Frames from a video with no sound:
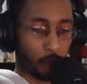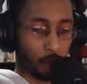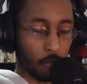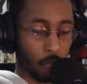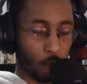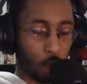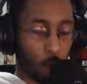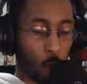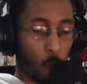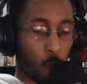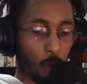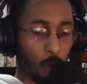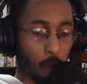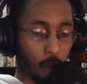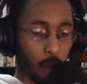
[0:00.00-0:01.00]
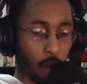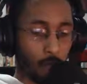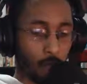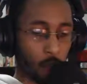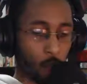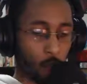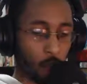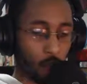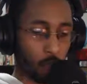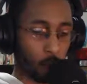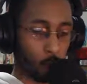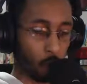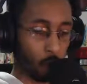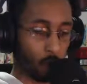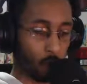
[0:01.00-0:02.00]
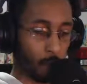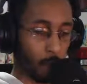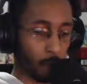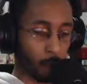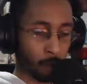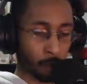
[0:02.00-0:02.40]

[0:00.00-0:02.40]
That the content warning is where it stops.